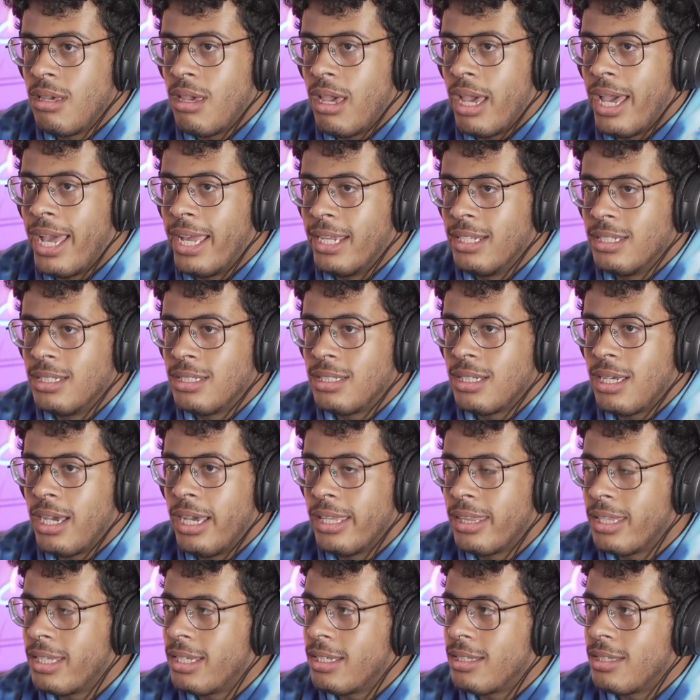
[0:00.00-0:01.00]
And I
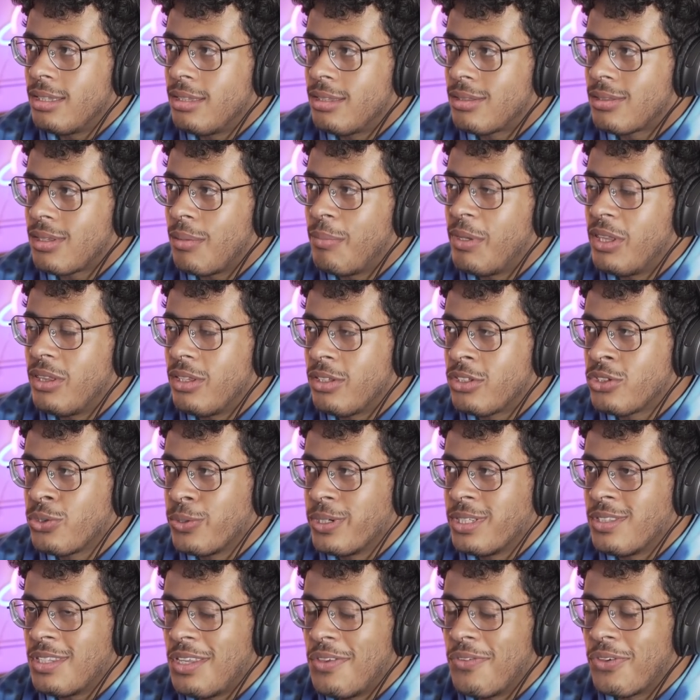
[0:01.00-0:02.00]
think I mean the
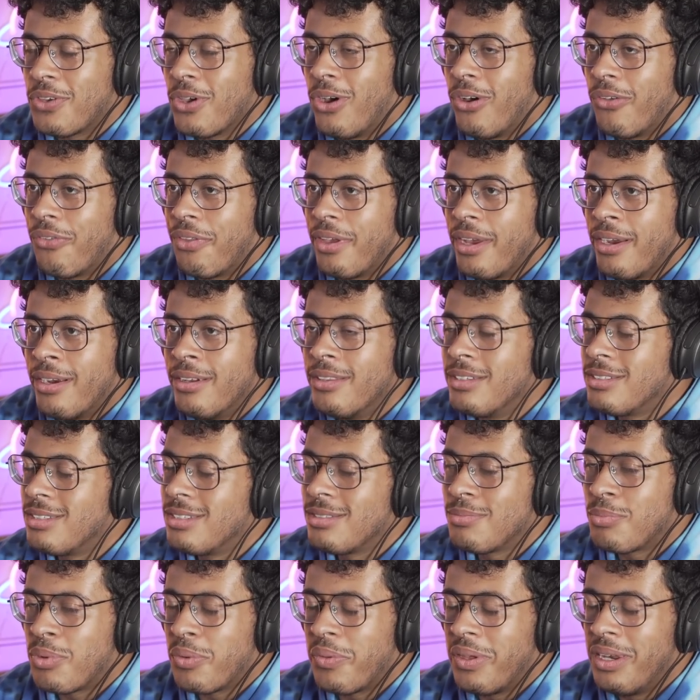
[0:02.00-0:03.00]
choice that you've got there, and this is
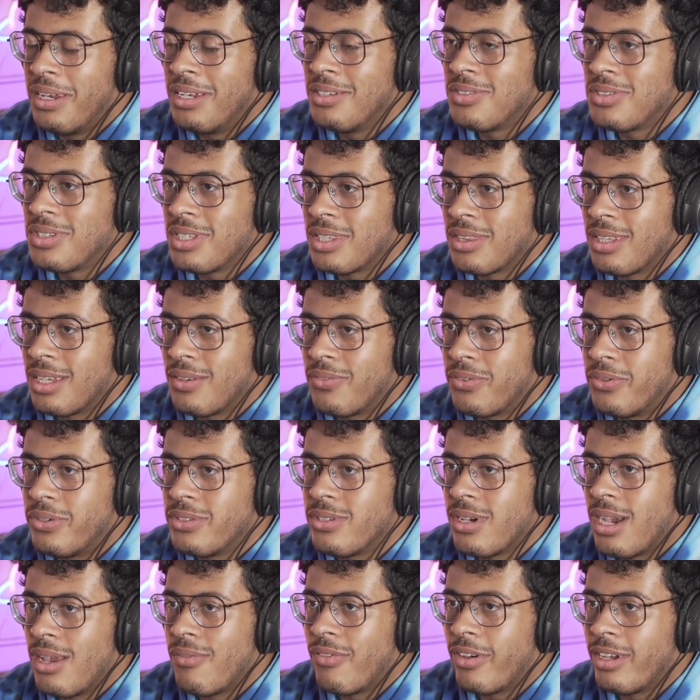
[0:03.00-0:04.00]
probably an interesting thing for a
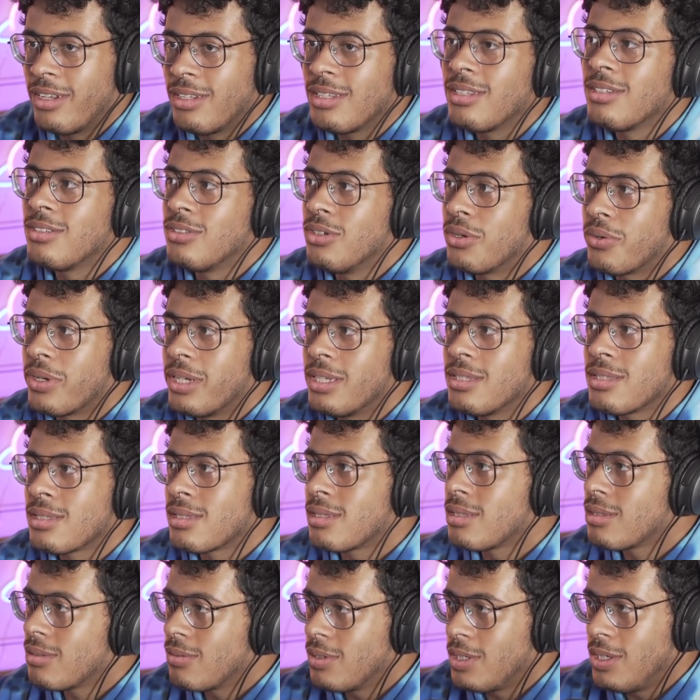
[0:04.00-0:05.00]
sci-fi story, is
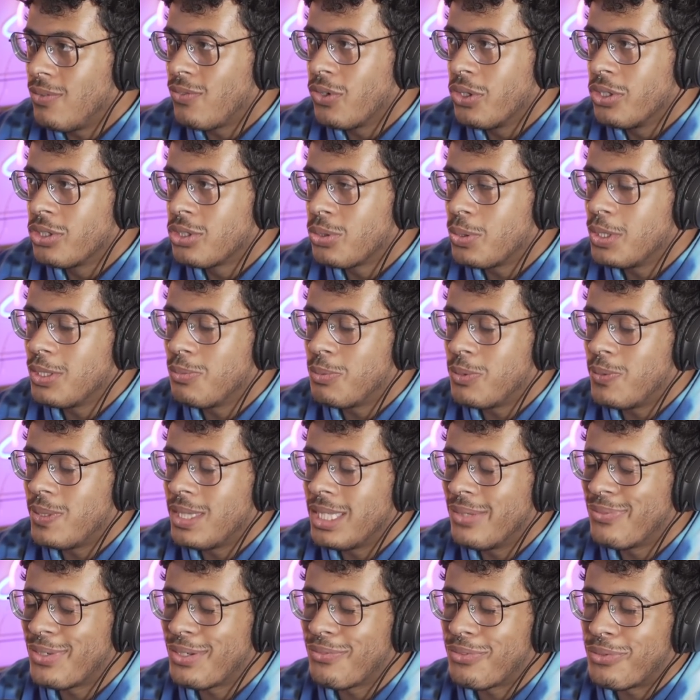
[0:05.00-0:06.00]
that you've got the mm-hmm. choice between
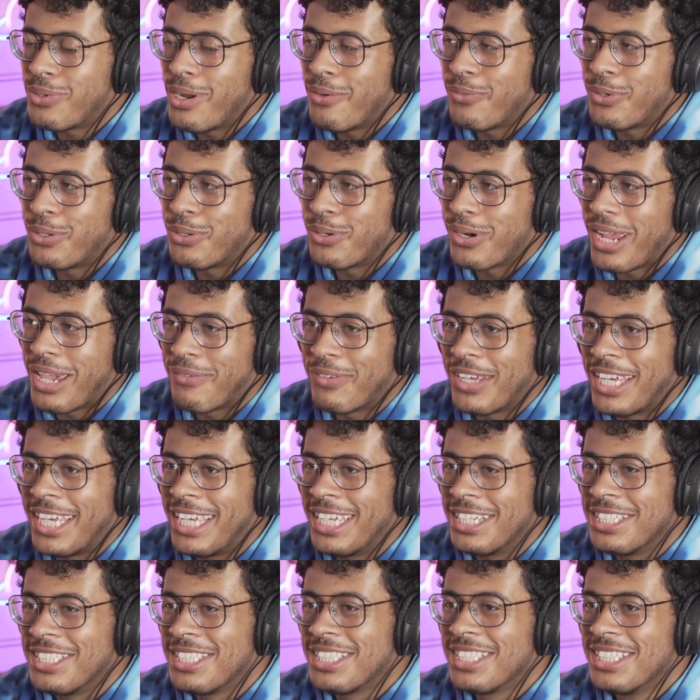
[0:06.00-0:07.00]
living forever or having
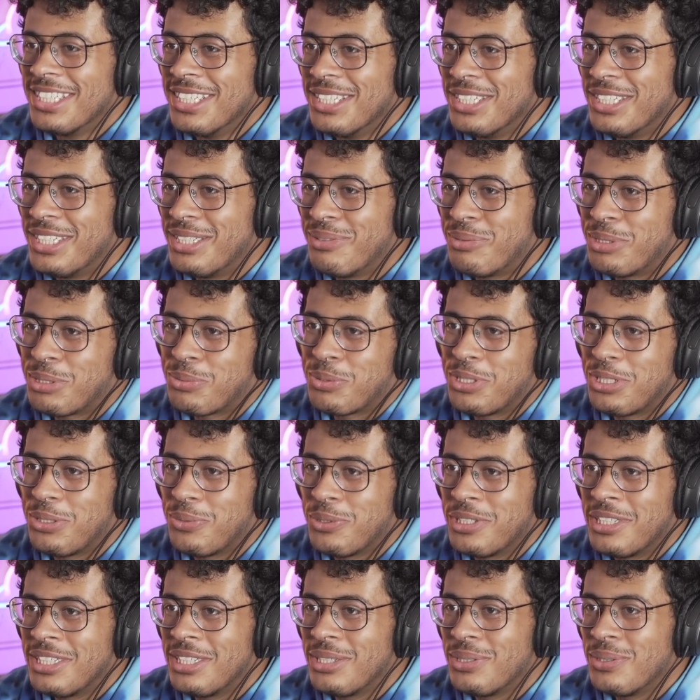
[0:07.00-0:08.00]
kids. Which one do you
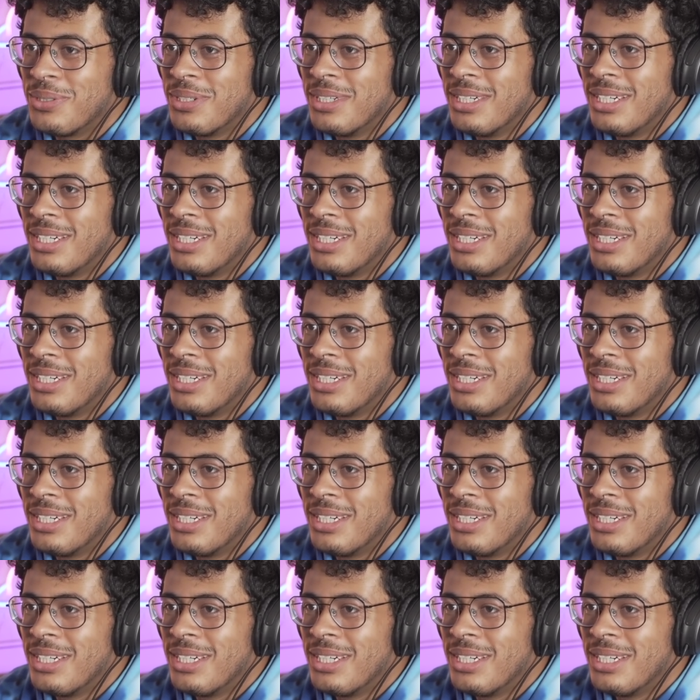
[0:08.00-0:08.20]
want to do?